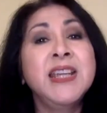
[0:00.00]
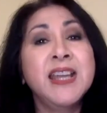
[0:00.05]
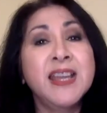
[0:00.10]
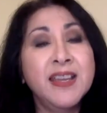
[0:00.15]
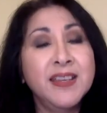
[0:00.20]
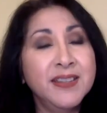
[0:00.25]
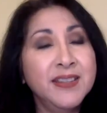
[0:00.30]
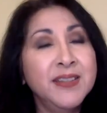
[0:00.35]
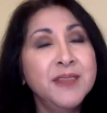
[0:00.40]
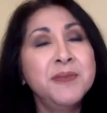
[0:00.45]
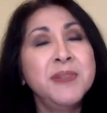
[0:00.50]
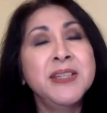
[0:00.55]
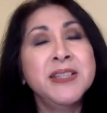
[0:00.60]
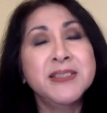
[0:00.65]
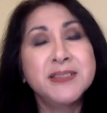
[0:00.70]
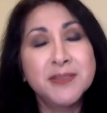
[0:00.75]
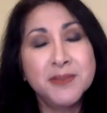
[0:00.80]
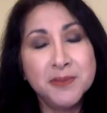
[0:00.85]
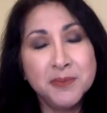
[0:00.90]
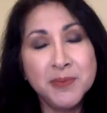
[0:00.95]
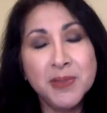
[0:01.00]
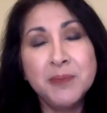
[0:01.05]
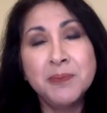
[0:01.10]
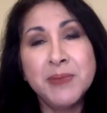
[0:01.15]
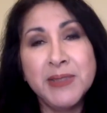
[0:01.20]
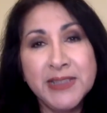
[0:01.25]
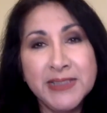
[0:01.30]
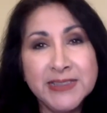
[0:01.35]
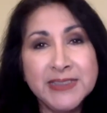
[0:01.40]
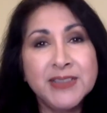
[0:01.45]
Yeah, it makes a
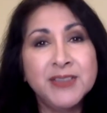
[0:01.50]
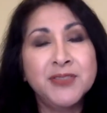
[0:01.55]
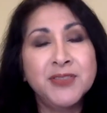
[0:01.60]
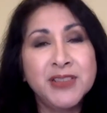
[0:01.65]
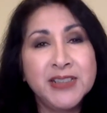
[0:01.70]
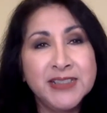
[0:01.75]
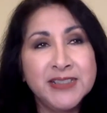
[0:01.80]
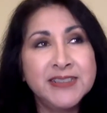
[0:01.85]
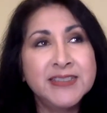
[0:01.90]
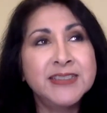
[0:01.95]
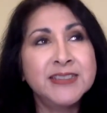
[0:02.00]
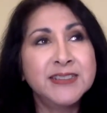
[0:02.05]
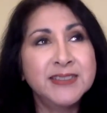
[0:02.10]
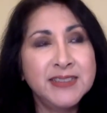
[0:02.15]
big difference.